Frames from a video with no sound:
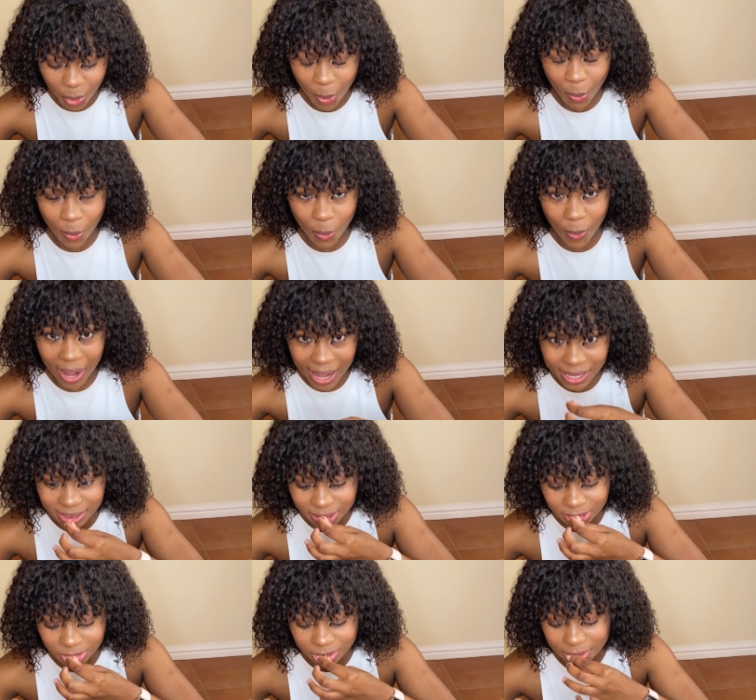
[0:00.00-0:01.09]

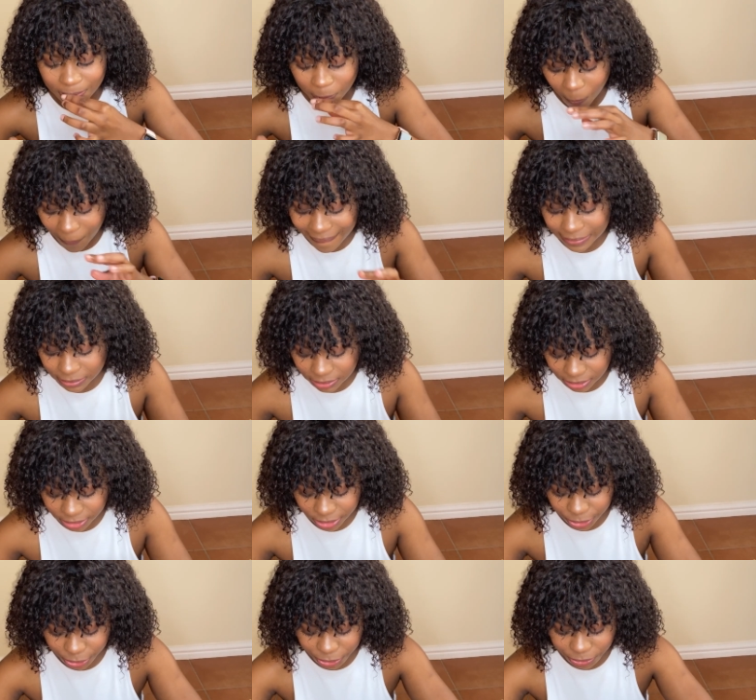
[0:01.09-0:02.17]
Wild. Wild, I
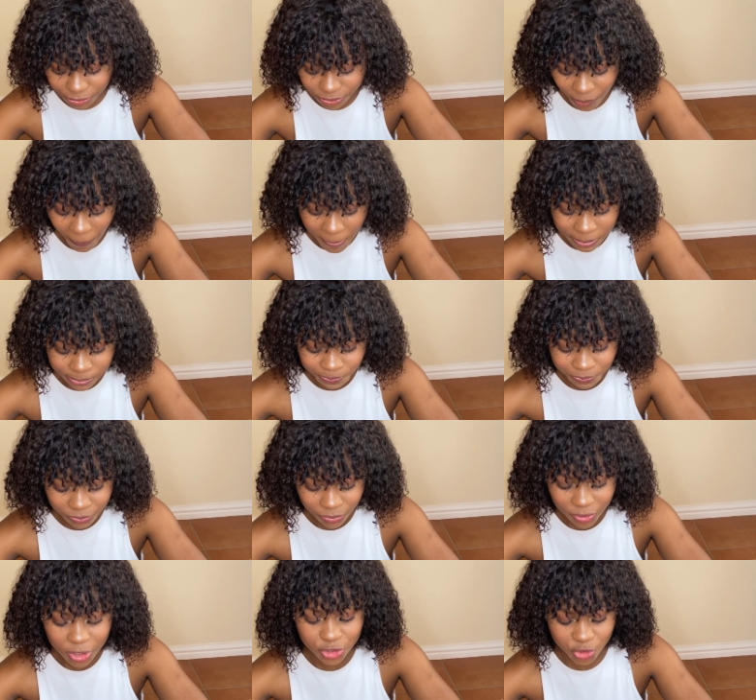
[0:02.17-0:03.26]
tell you.
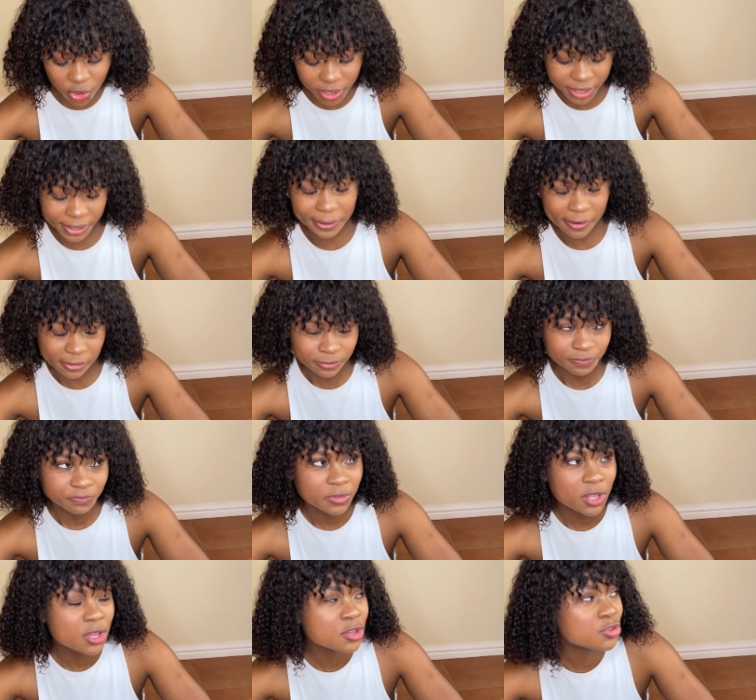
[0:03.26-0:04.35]
Shocking.
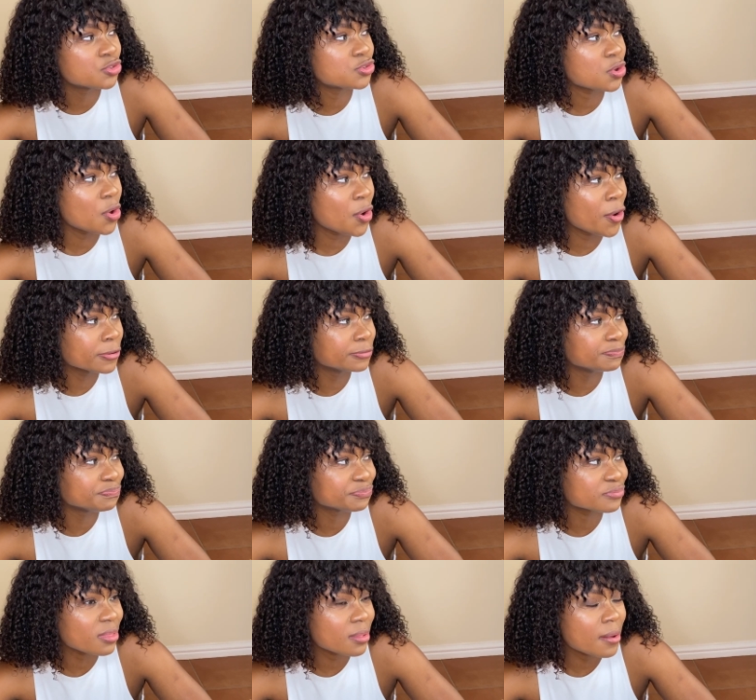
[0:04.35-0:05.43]

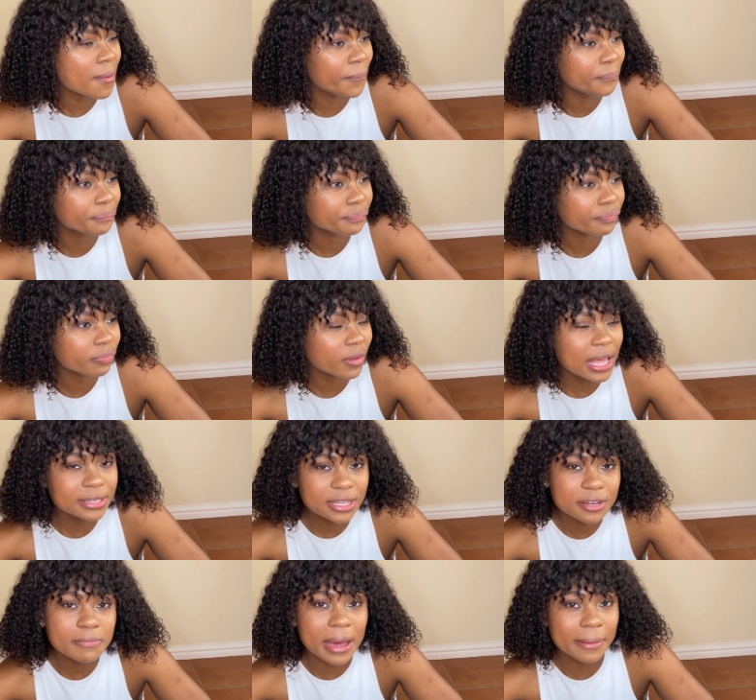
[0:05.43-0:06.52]
So, I
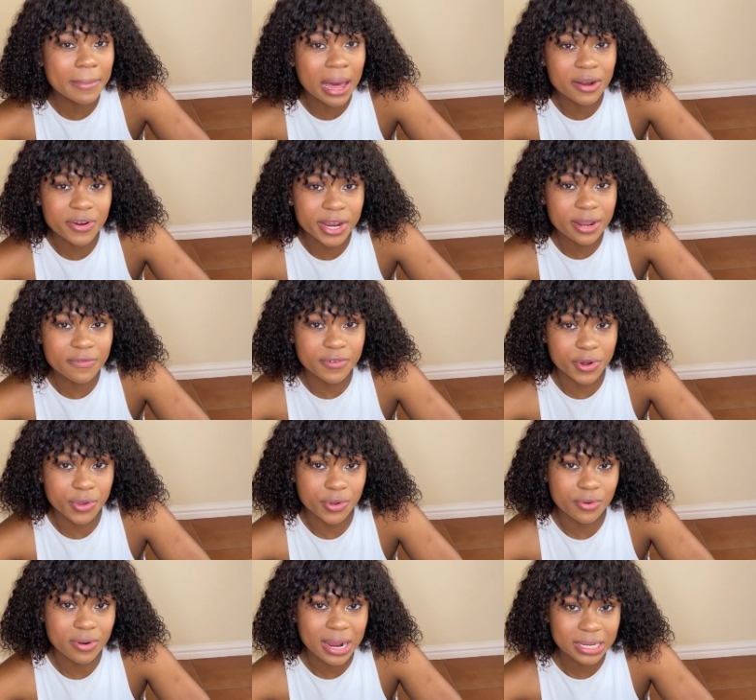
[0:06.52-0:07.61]
did my mirena
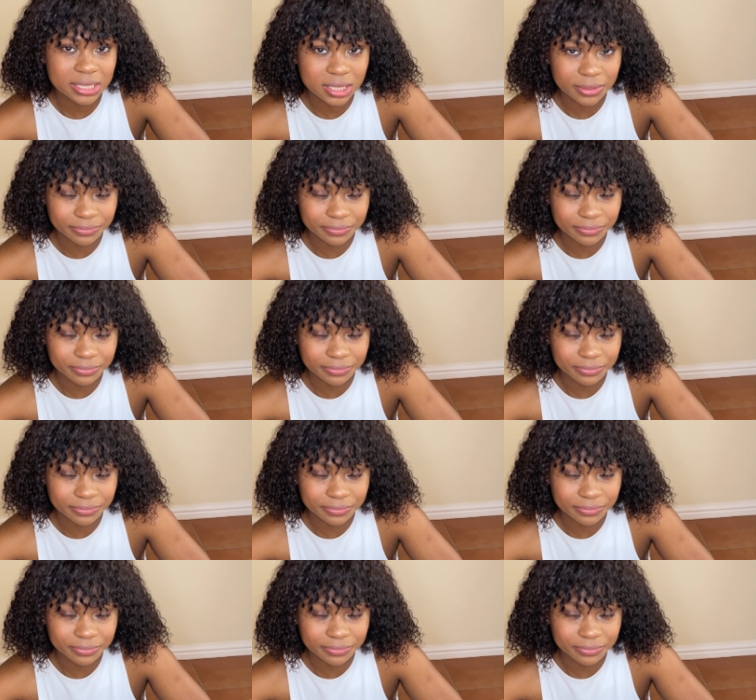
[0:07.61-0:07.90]
video, right?